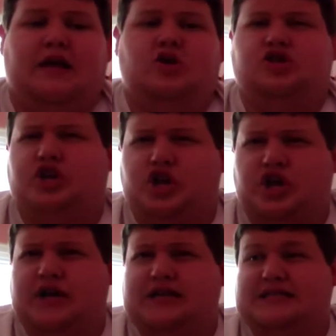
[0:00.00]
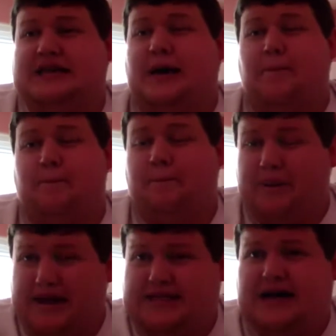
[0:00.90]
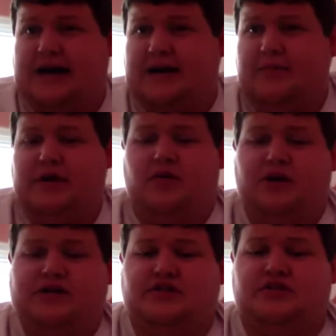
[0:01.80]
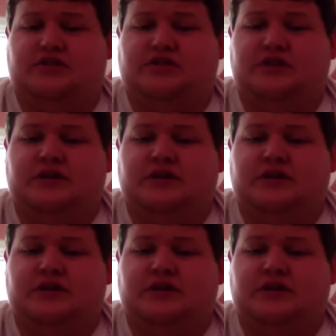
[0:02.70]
security is big time in a wrestler's,